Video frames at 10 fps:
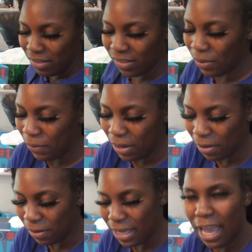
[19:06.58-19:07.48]
so
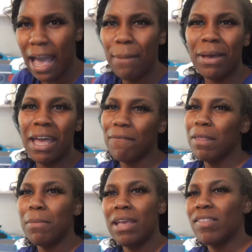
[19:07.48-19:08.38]
uh, yeah i'm gonna have
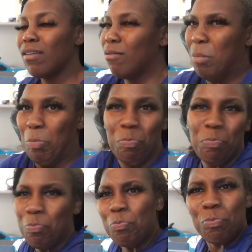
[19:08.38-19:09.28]
to make some
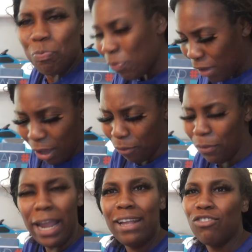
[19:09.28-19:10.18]

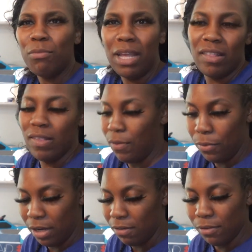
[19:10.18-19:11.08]
arrangements or
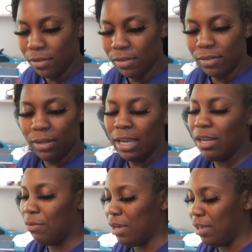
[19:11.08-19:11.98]
whatever
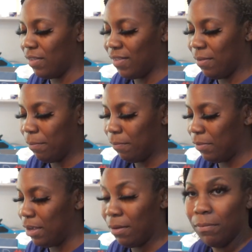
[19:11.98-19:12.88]
anyways
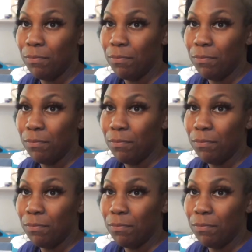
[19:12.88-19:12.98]
yeah